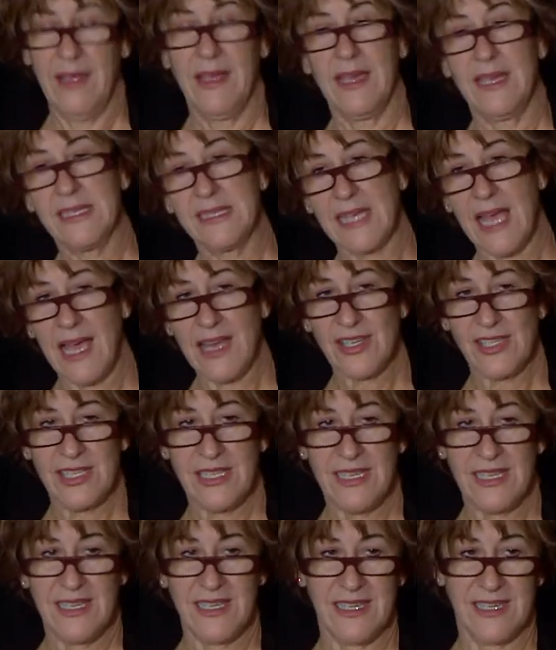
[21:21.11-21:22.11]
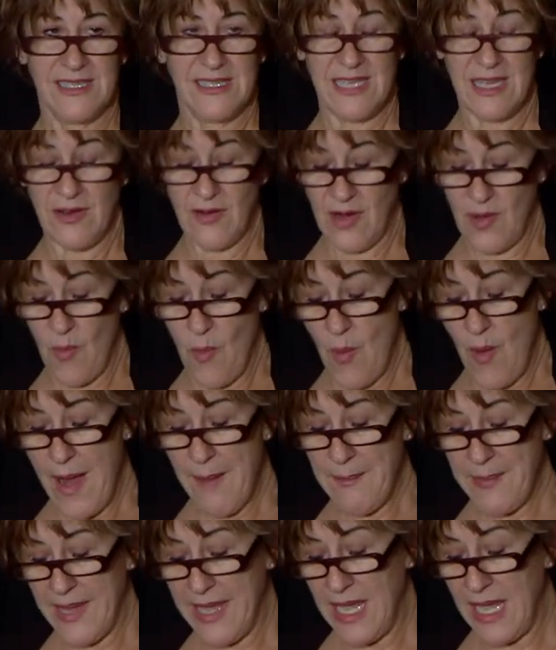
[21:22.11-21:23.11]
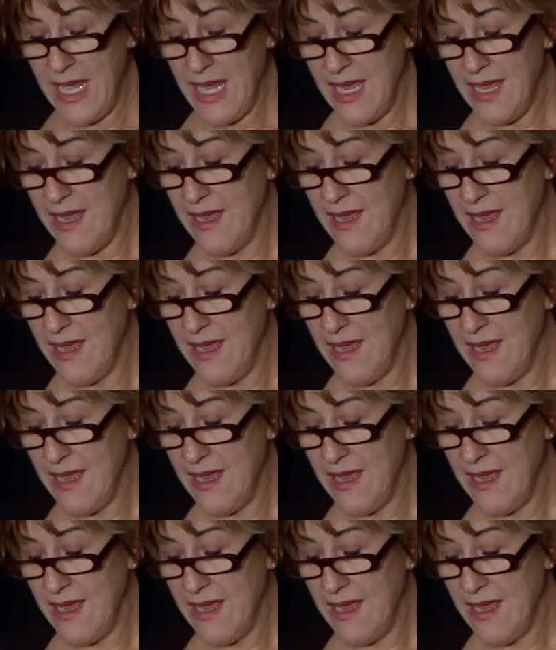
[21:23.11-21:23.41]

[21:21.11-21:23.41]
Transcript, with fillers: It's actually a secret weapon.